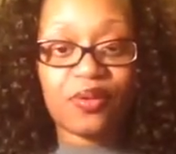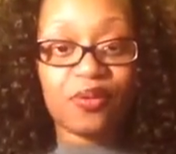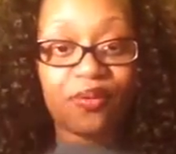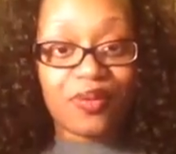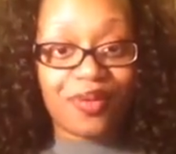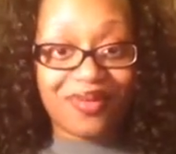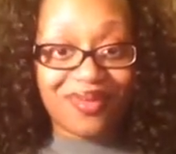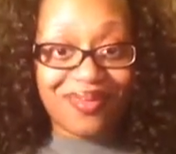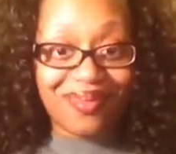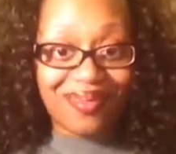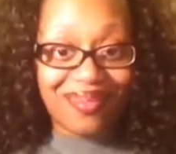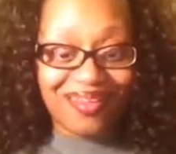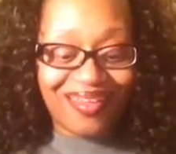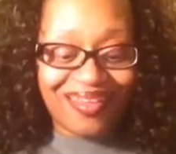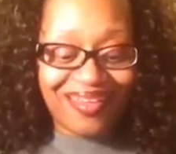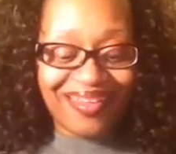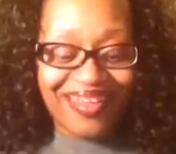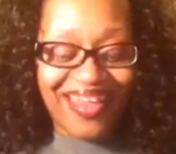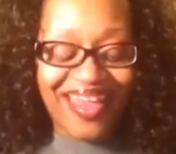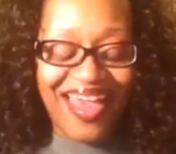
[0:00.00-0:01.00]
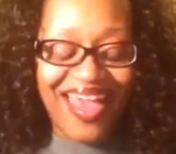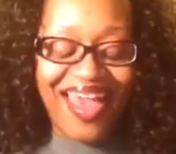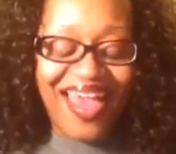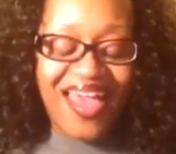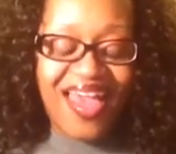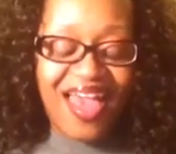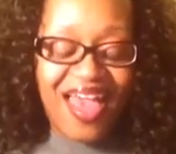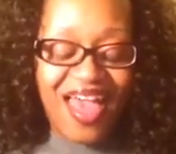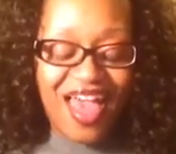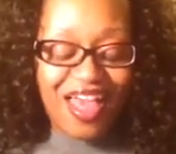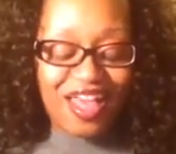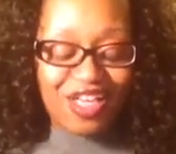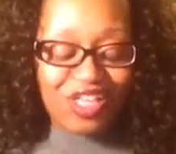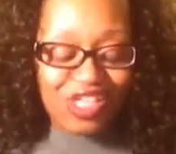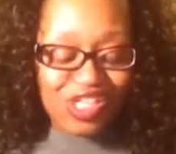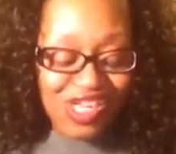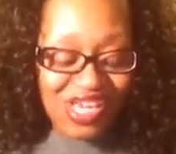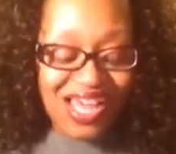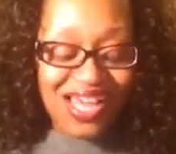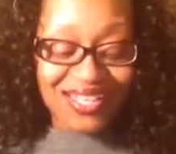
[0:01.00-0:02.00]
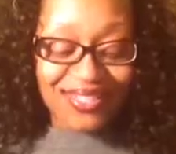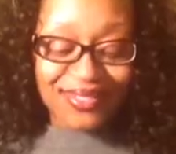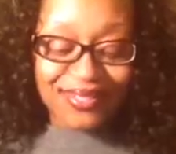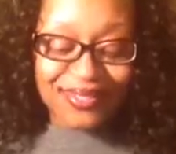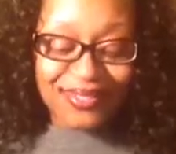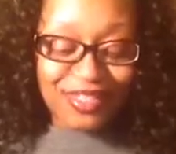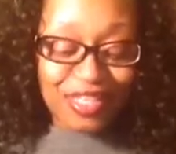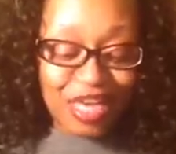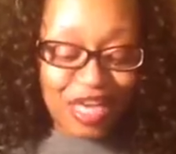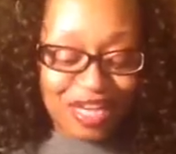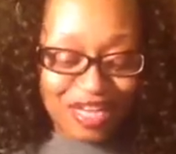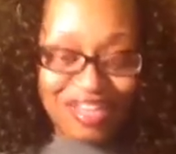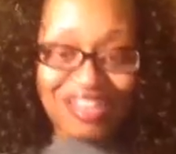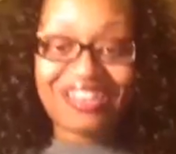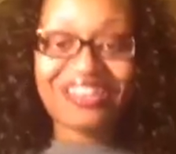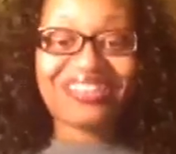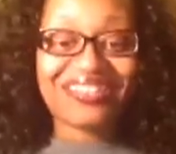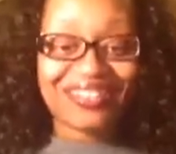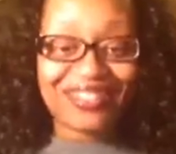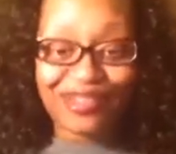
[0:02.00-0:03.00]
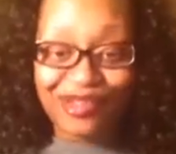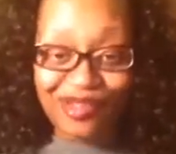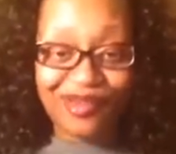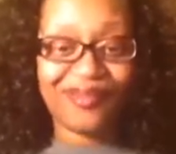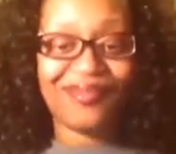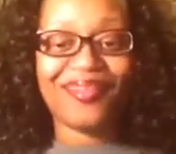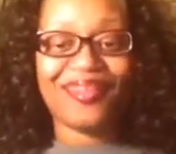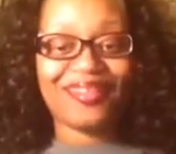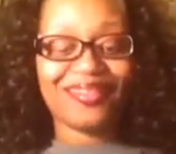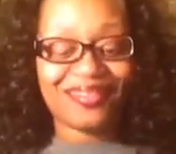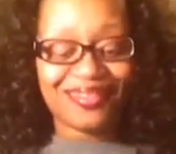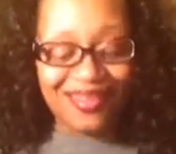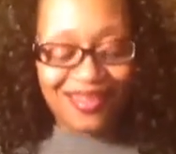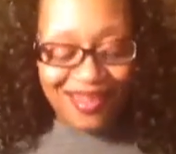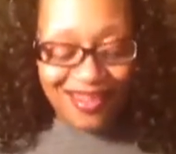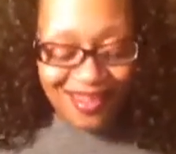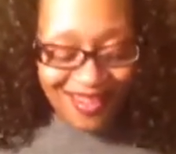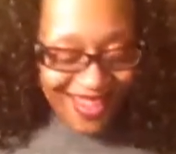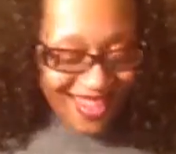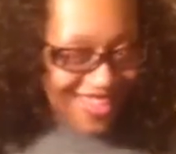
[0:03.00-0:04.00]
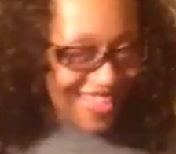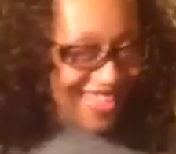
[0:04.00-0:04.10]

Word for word: Okay. She has goodies in here last night.